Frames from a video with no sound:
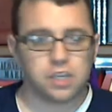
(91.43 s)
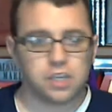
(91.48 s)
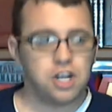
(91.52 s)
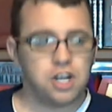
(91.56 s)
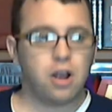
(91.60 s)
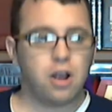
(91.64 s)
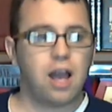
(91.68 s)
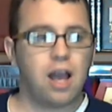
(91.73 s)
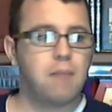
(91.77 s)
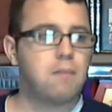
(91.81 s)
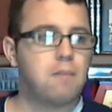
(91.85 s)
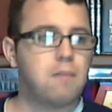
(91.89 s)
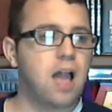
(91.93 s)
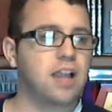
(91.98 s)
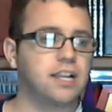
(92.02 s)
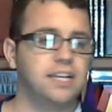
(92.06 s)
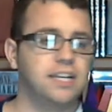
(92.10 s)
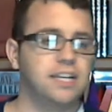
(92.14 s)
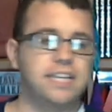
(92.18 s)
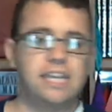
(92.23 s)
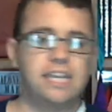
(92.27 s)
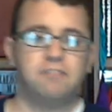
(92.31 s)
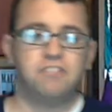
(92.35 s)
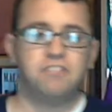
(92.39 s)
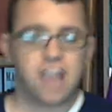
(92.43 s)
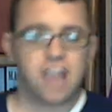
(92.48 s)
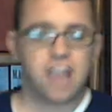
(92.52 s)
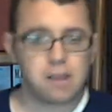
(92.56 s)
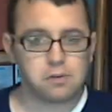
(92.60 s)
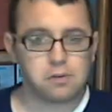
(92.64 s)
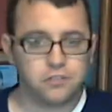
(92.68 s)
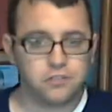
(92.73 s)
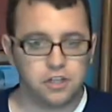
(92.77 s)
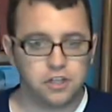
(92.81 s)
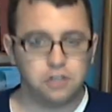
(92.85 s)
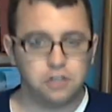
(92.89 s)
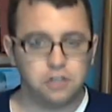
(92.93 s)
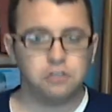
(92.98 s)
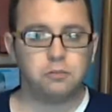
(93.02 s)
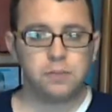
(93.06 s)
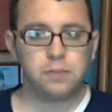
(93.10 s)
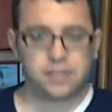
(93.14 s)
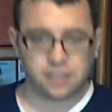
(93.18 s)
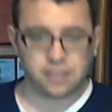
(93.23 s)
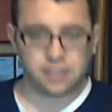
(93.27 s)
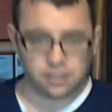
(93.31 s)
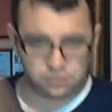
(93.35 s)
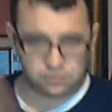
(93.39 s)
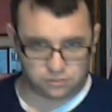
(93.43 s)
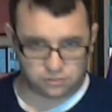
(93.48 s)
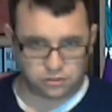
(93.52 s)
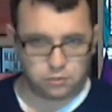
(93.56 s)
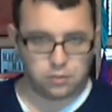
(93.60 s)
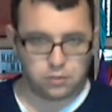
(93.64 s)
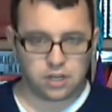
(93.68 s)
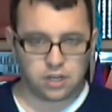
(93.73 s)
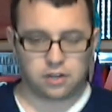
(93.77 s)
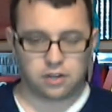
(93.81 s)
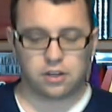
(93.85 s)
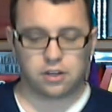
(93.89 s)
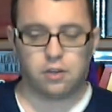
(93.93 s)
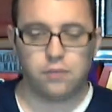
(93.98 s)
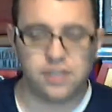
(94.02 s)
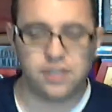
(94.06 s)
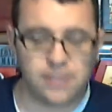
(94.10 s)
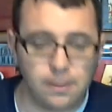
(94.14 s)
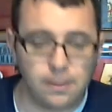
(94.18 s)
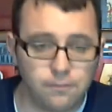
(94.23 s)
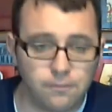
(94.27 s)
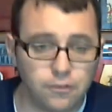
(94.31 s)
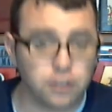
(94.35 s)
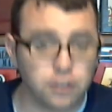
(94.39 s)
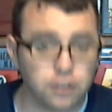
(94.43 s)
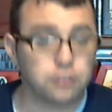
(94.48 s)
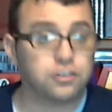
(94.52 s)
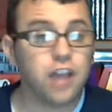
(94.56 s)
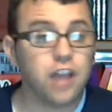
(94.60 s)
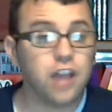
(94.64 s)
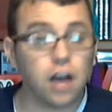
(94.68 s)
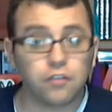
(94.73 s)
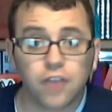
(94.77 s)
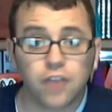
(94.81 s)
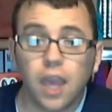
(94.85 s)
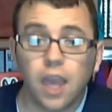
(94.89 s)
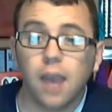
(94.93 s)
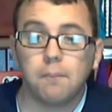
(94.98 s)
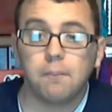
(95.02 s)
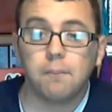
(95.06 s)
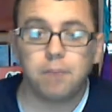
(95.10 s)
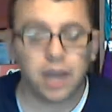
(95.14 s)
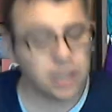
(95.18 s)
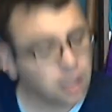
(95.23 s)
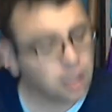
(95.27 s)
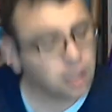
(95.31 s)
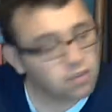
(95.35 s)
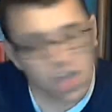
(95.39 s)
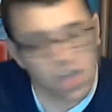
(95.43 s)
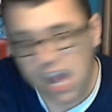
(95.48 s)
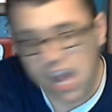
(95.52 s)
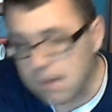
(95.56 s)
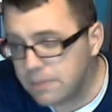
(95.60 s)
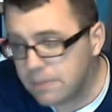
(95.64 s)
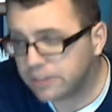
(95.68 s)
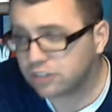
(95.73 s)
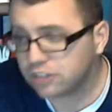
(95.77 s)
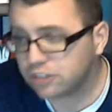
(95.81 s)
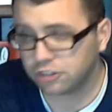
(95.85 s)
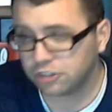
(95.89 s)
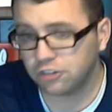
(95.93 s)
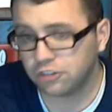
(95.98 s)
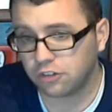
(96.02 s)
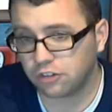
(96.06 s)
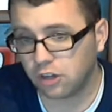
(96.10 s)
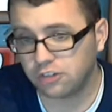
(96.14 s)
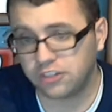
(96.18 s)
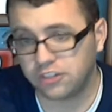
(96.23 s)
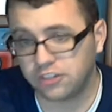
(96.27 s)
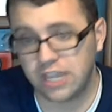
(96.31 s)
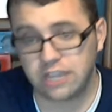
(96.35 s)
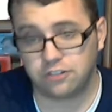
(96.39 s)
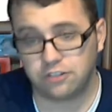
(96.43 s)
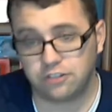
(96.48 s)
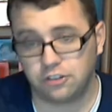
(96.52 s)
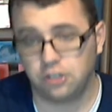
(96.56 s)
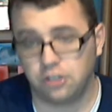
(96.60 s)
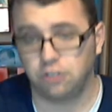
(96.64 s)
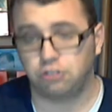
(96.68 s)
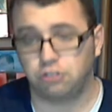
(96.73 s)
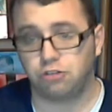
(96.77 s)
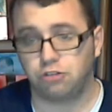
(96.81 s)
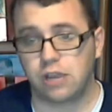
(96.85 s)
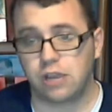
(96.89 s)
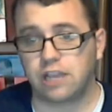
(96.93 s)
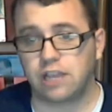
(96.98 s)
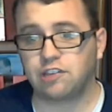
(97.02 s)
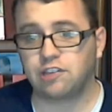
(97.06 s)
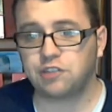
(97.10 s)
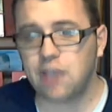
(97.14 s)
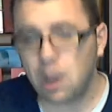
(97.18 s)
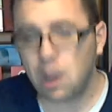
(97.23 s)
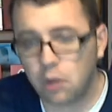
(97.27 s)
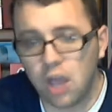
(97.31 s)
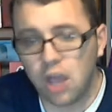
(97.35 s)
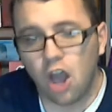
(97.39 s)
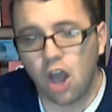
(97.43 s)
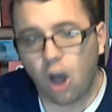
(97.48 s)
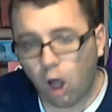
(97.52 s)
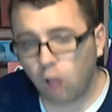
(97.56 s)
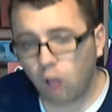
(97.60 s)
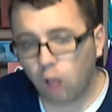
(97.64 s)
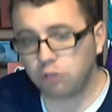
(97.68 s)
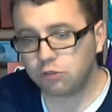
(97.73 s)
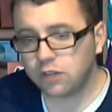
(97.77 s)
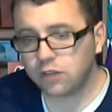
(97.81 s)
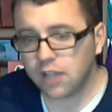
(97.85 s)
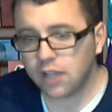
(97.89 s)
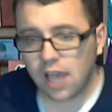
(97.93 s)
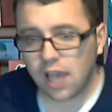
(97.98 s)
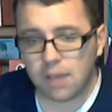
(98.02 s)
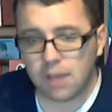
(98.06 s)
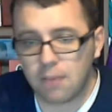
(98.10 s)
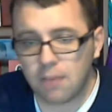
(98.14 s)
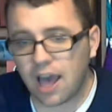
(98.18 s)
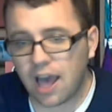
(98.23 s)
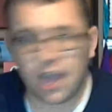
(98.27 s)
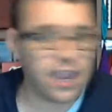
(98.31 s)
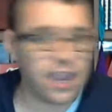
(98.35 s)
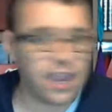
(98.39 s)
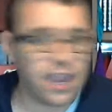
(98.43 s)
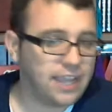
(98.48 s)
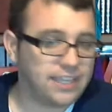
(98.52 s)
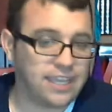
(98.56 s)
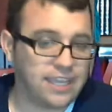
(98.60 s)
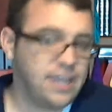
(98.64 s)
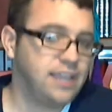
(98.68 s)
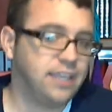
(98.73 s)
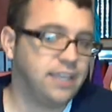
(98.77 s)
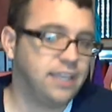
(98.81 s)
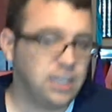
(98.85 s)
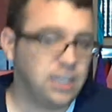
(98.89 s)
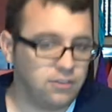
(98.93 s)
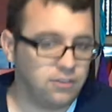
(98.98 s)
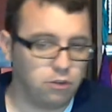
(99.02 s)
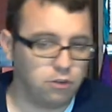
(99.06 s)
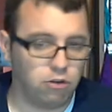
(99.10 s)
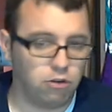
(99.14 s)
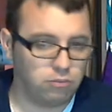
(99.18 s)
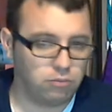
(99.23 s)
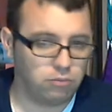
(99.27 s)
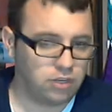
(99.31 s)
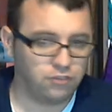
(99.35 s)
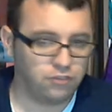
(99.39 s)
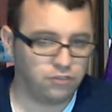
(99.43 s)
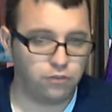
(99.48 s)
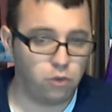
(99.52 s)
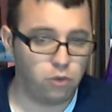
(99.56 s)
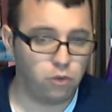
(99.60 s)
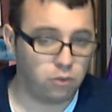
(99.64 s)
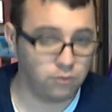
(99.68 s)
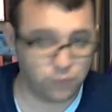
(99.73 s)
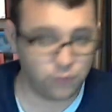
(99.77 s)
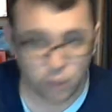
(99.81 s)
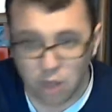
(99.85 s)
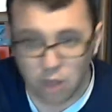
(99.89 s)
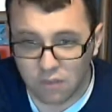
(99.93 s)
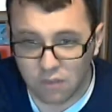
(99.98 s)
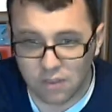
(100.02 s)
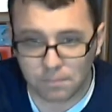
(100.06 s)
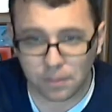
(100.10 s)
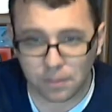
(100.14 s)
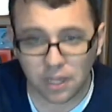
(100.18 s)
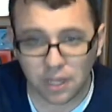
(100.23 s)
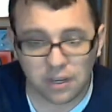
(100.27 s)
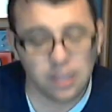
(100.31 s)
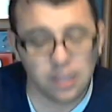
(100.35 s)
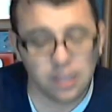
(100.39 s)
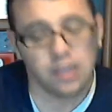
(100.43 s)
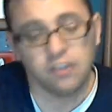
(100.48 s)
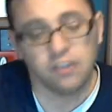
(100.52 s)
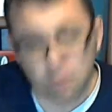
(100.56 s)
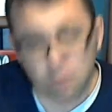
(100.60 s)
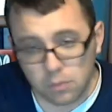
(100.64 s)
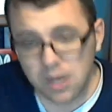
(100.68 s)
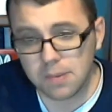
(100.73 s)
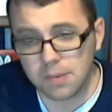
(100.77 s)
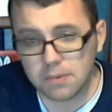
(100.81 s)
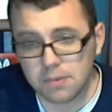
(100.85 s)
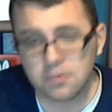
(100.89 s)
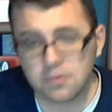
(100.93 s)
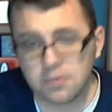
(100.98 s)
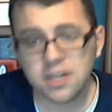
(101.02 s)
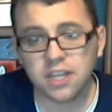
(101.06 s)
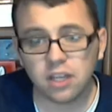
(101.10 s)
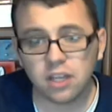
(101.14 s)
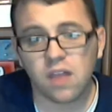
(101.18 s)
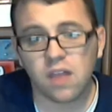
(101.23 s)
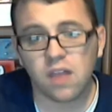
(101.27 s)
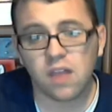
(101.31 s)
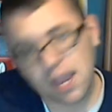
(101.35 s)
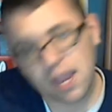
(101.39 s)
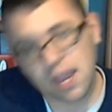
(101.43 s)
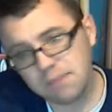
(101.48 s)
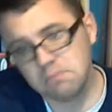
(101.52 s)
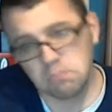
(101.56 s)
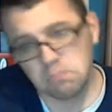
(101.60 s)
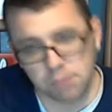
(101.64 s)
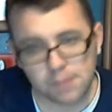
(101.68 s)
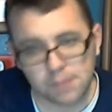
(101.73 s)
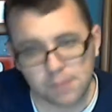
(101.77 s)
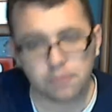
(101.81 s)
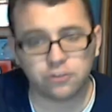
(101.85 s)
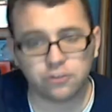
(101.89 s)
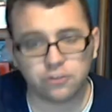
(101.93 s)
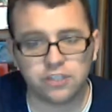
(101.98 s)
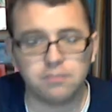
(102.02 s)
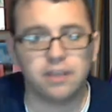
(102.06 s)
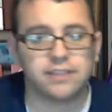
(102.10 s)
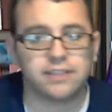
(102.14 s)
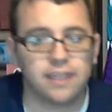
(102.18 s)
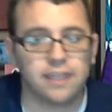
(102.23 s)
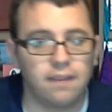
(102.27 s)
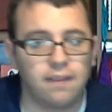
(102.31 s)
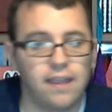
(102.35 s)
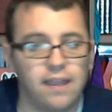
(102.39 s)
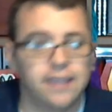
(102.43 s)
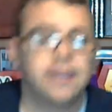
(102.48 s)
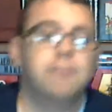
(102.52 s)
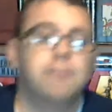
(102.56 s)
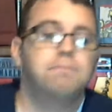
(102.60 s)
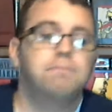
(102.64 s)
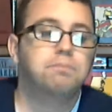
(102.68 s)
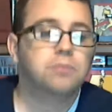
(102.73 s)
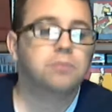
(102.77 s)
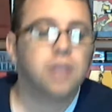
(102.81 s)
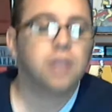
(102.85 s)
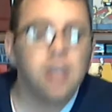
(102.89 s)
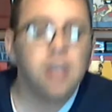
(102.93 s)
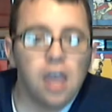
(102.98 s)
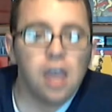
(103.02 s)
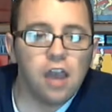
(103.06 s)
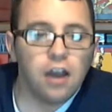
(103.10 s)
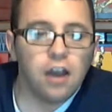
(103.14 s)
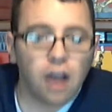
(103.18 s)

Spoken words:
You know, I'm not going to give their reviews because you want to go read them for yourself. But a lot of magicians are saying it's a good trick. So, Ultra Gum, I can't give you a full review of it, but from what I've been reading online, people seem like they like it.